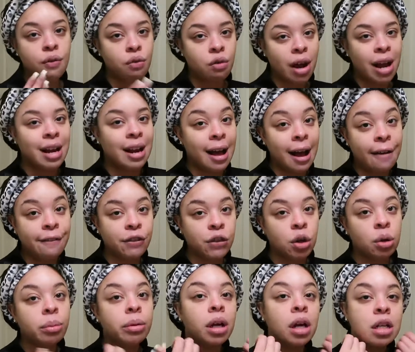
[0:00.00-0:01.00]
right
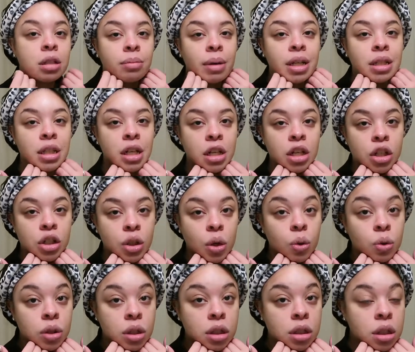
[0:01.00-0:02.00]
after, because my skin is so
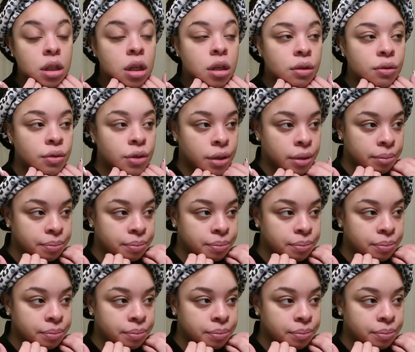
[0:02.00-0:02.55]
sensitive.